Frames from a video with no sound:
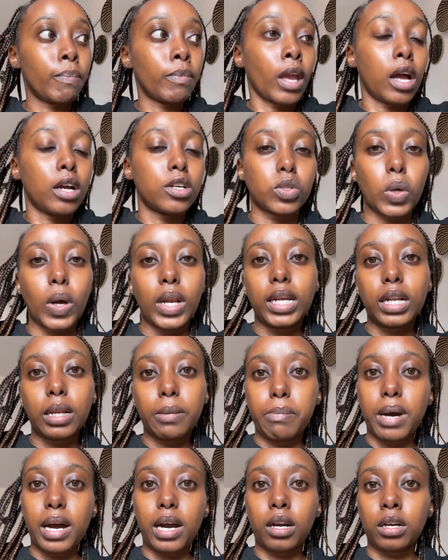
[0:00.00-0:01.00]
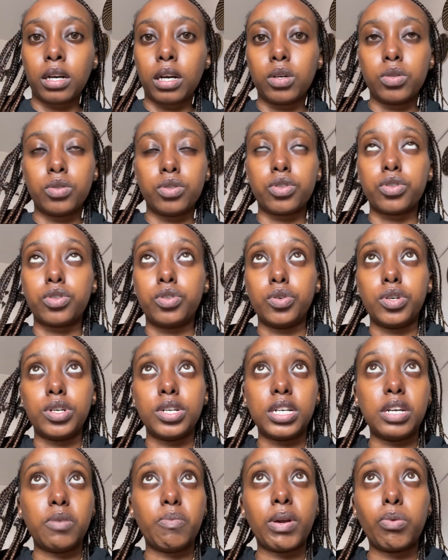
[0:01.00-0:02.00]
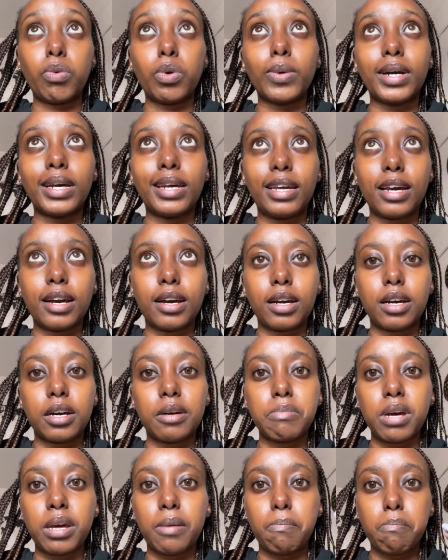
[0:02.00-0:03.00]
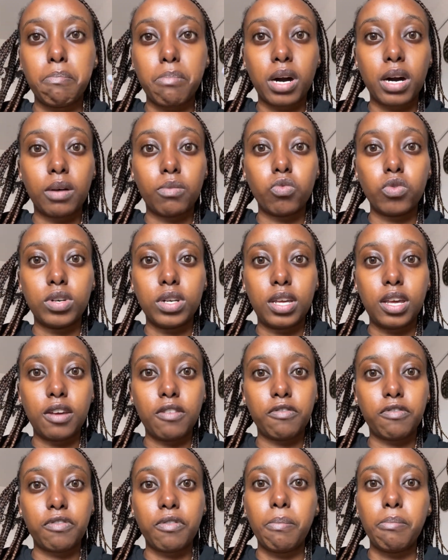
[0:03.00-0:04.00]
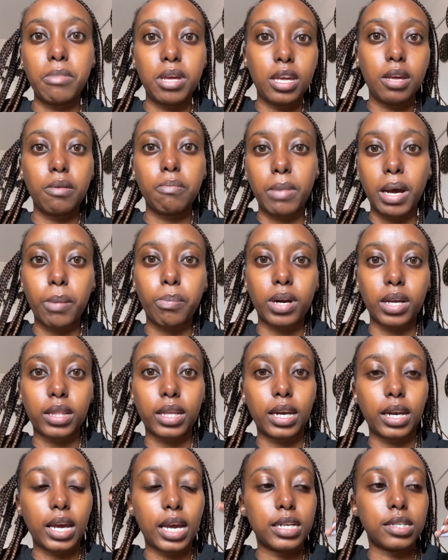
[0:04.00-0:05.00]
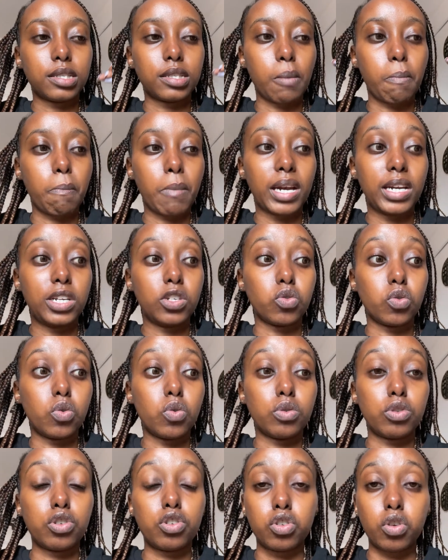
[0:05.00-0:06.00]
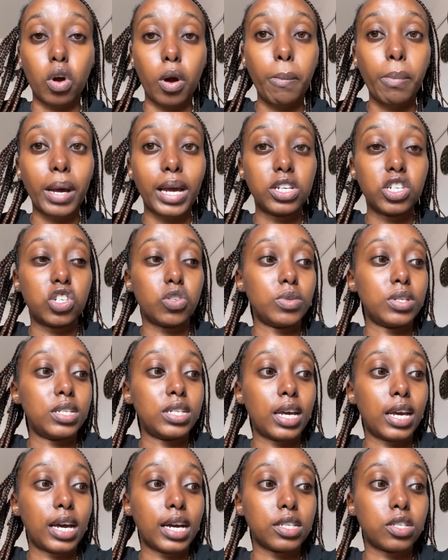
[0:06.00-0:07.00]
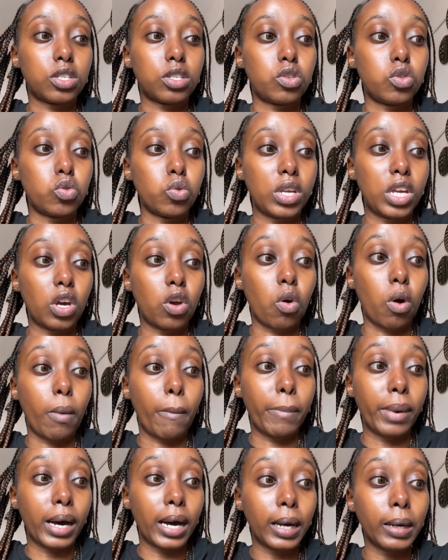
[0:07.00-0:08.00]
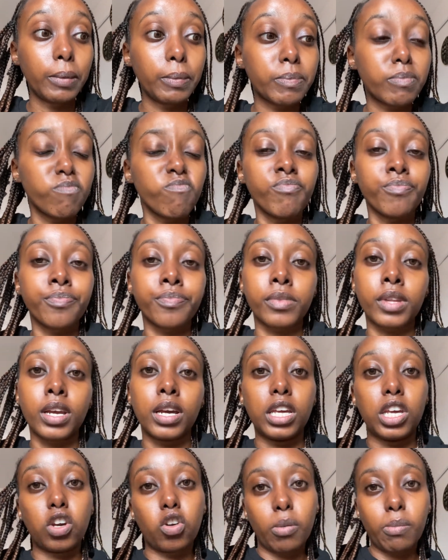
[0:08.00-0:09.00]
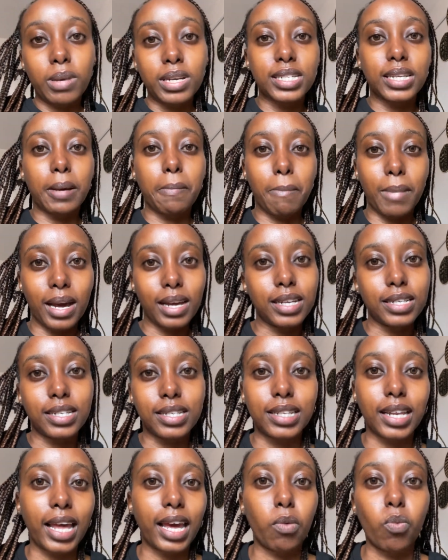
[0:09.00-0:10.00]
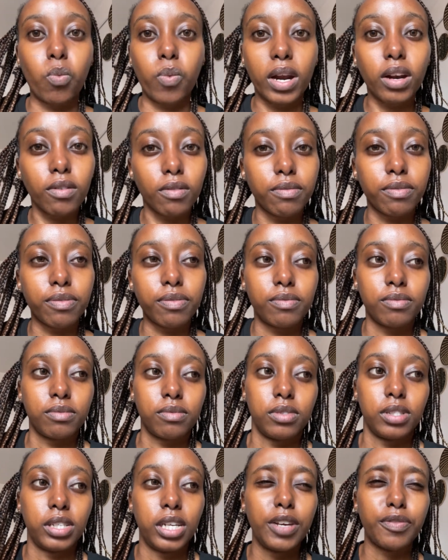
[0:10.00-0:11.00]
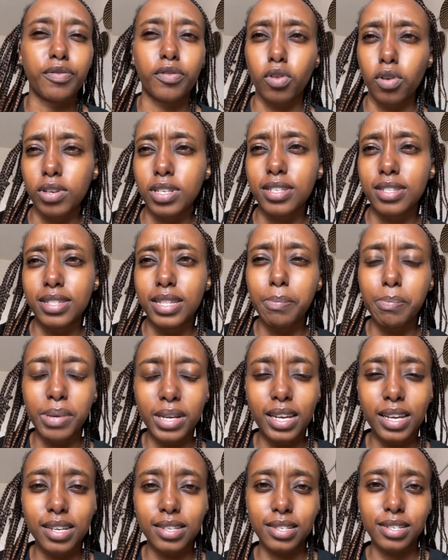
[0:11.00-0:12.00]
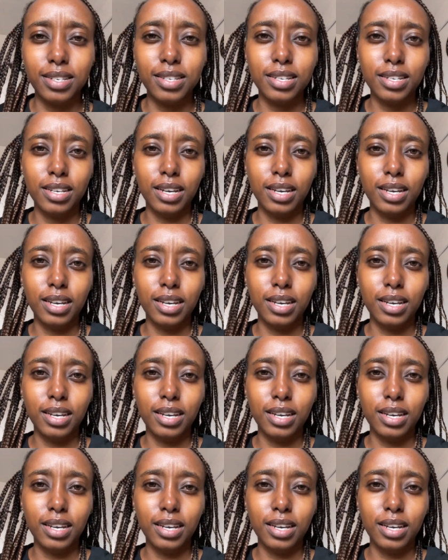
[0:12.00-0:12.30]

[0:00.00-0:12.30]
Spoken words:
So a little background story: when we were younger, my mom would give me, my brother and I some money to go shop, and she would take us to Gikomba. Gikomba is a market, it's like one of, if not the biggest